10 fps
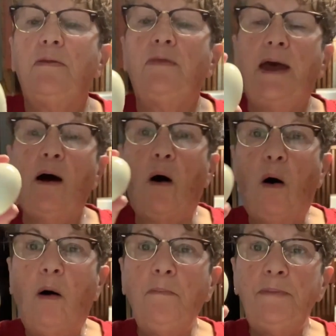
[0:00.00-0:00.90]
They
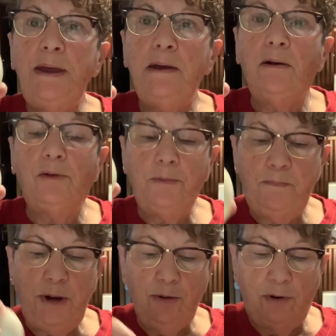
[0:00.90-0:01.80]
all peeled
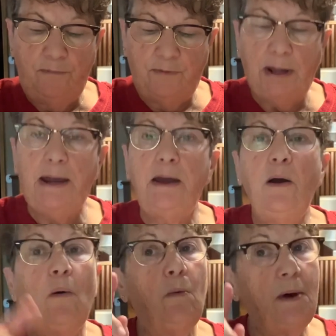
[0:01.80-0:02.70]
beautifully
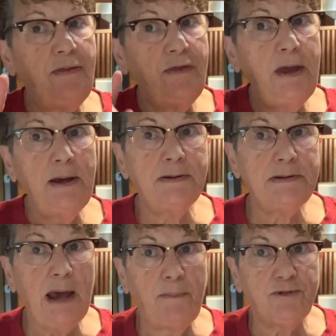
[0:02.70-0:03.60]
with the
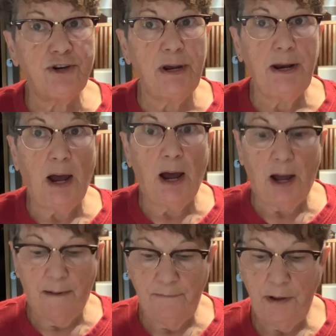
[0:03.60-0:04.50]
exception
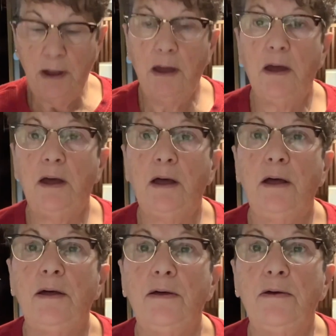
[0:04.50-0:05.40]
of
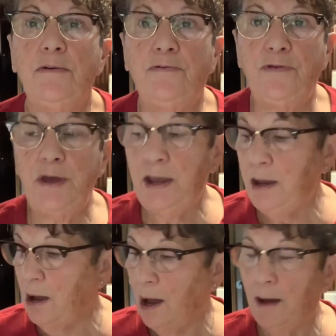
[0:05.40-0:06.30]

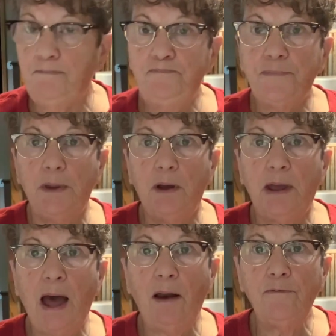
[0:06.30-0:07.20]
the um,
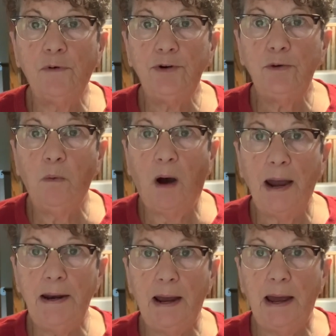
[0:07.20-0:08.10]
California
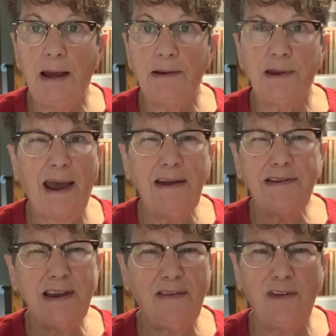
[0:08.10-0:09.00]
white eggs. Like I
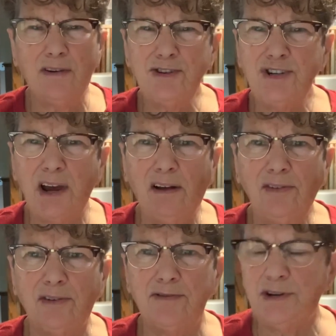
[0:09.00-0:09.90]
said, their
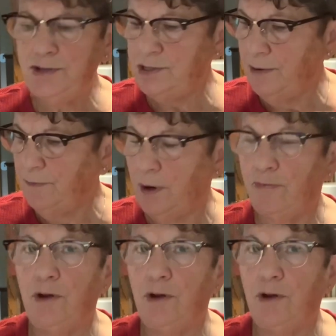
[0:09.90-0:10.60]
shells are just different.